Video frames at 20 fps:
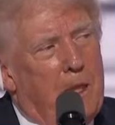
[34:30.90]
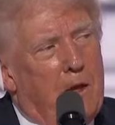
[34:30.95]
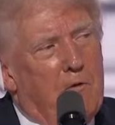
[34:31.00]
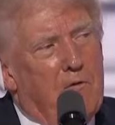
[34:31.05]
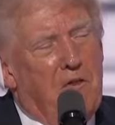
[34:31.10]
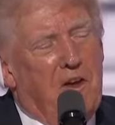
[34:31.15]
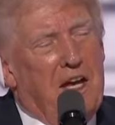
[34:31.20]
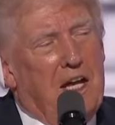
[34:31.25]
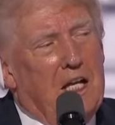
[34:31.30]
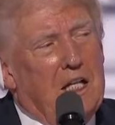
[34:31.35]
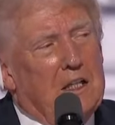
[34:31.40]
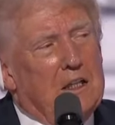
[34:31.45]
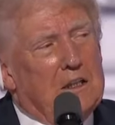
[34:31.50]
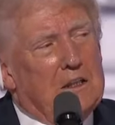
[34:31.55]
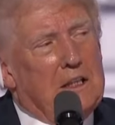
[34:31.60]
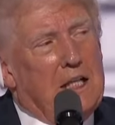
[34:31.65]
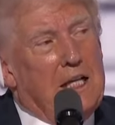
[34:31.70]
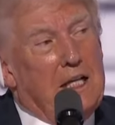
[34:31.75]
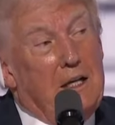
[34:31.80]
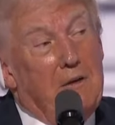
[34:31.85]

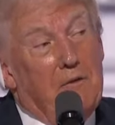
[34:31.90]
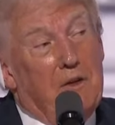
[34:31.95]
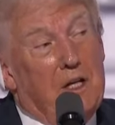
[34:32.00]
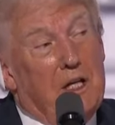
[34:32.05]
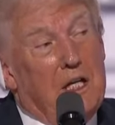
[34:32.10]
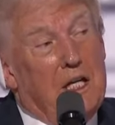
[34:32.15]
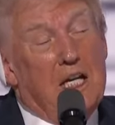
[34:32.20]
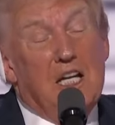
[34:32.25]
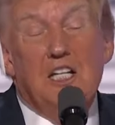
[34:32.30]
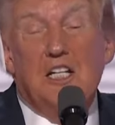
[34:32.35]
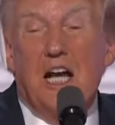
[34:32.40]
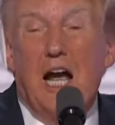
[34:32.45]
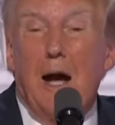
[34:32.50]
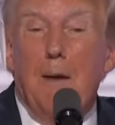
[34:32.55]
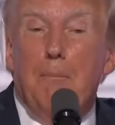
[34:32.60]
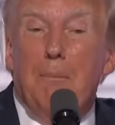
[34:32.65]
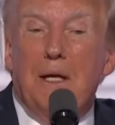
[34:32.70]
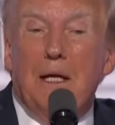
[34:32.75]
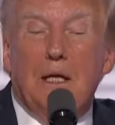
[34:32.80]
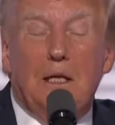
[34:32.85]
failed and even
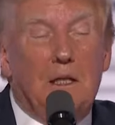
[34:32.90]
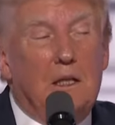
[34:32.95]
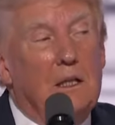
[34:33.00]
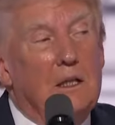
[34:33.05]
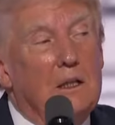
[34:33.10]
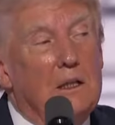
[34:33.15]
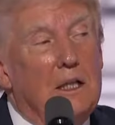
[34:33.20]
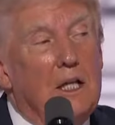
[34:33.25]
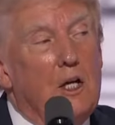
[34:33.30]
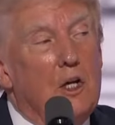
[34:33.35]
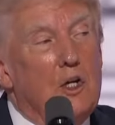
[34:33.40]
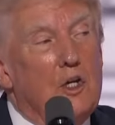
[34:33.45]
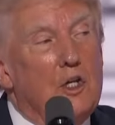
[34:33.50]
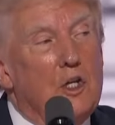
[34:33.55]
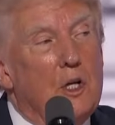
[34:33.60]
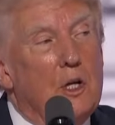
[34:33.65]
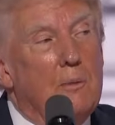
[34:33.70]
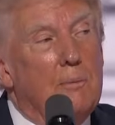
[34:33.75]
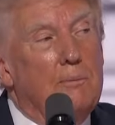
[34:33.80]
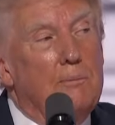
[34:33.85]
incompetent
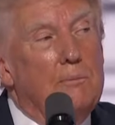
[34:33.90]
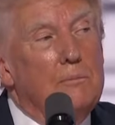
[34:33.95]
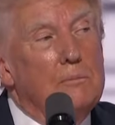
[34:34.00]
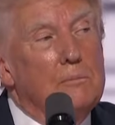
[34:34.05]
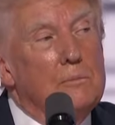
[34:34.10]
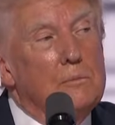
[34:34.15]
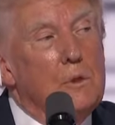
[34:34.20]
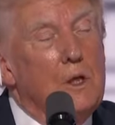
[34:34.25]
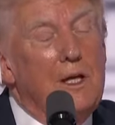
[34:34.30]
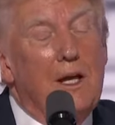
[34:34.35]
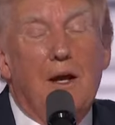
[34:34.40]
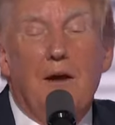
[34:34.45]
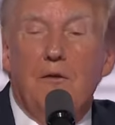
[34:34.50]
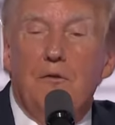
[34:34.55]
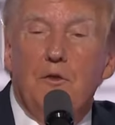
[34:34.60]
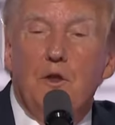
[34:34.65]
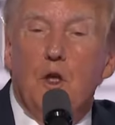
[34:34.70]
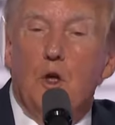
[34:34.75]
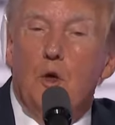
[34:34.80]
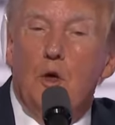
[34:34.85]
leadership. We
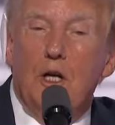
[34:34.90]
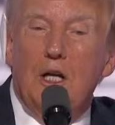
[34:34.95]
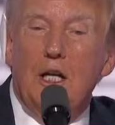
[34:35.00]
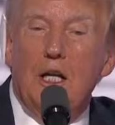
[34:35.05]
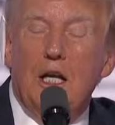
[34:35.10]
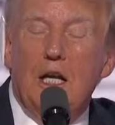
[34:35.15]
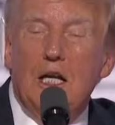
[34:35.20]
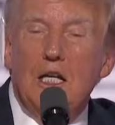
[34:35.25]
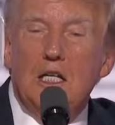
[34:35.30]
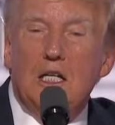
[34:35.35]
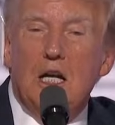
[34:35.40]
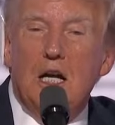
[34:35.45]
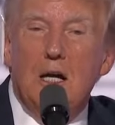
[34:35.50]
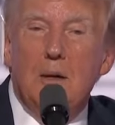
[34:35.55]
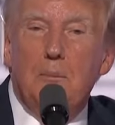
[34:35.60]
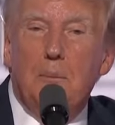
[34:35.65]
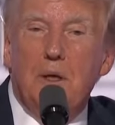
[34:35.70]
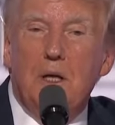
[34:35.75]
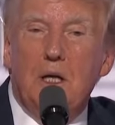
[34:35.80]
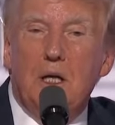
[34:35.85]
have totally
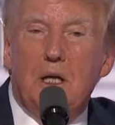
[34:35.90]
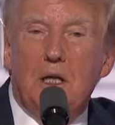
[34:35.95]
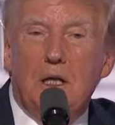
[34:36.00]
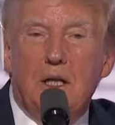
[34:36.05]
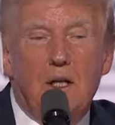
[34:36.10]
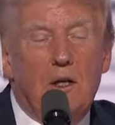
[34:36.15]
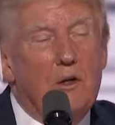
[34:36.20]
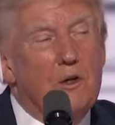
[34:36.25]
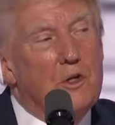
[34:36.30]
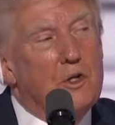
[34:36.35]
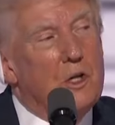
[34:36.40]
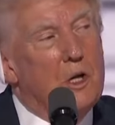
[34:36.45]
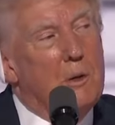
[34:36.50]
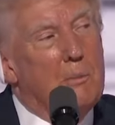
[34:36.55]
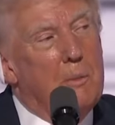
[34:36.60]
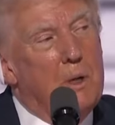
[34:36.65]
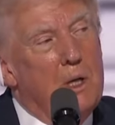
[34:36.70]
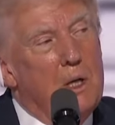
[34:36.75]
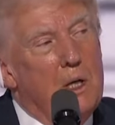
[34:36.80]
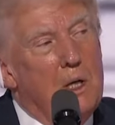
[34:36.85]
incompetent
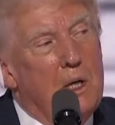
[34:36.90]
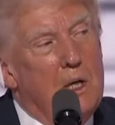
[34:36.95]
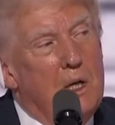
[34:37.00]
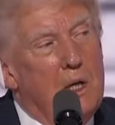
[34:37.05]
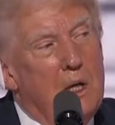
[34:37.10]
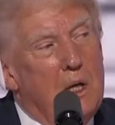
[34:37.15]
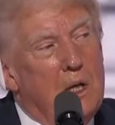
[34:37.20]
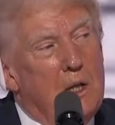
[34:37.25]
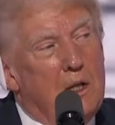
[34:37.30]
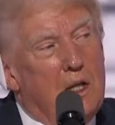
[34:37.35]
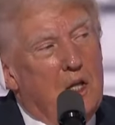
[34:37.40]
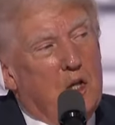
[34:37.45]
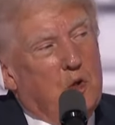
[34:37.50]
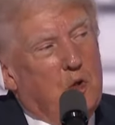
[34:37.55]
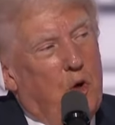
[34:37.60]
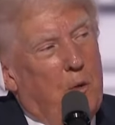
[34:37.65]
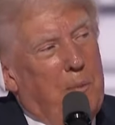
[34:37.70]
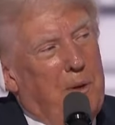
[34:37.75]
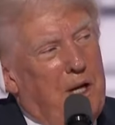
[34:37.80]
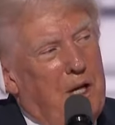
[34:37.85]
leadership. This
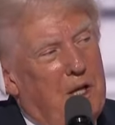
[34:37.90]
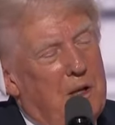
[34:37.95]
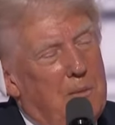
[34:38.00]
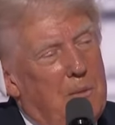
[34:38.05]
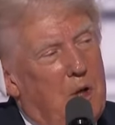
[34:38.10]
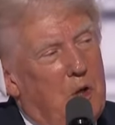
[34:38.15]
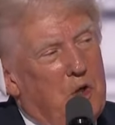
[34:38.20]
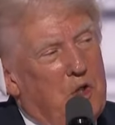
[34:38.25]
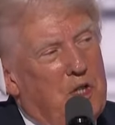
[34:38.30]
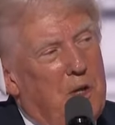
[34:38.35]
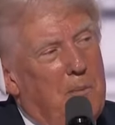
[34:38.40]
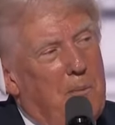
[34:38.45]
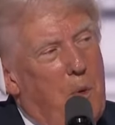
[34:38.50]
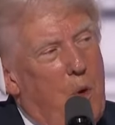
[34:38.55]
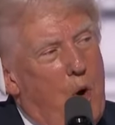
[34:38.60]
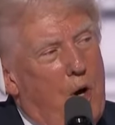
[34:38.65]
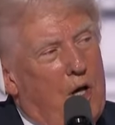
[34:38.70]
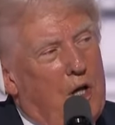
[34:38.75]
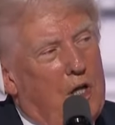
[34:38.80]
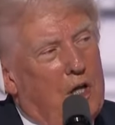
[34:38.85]
will be the most
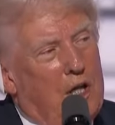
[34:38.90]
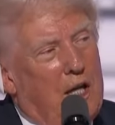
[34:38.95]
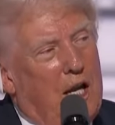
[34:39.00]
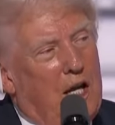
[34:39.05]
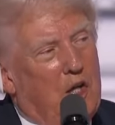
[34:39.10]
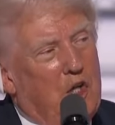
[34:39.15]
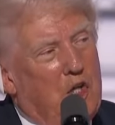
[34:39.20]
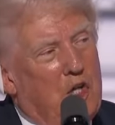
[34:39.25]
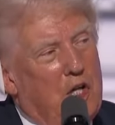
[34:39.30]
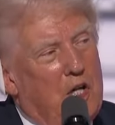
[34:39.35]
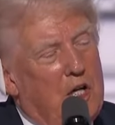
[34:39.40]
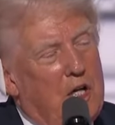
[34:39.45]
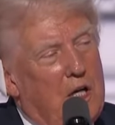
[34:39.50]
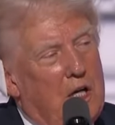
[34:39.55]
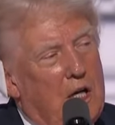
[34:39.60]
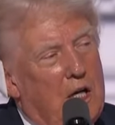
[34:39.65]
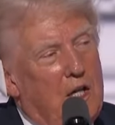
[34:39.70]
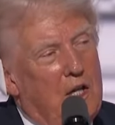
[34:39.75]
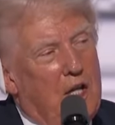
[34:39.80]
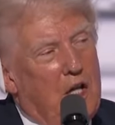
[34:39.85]
important election
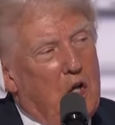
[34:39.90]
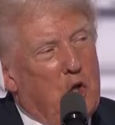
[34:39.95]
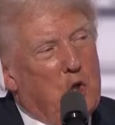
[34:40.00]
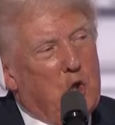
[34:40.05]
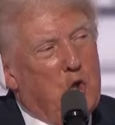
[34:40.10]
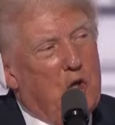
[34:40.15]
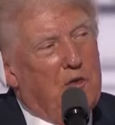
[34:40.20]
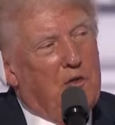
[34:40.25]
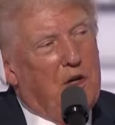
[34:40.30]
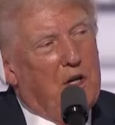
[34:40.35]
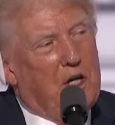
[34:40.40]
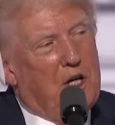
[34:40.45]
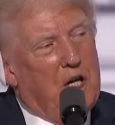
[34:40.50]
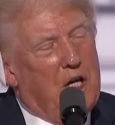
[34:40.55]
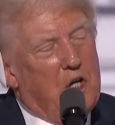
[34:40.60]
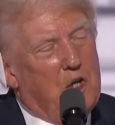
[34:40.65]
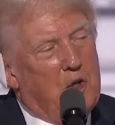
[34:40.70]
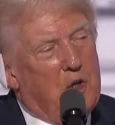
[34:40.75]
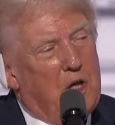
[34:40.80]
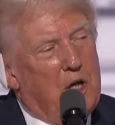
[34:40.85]
in the history of our
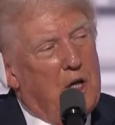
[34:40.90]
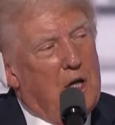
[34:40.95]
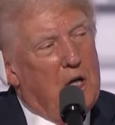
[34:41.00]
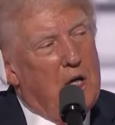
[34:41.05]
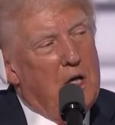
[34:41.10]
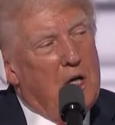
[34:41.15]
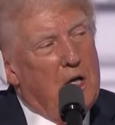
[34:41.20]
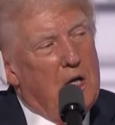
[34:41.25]
country.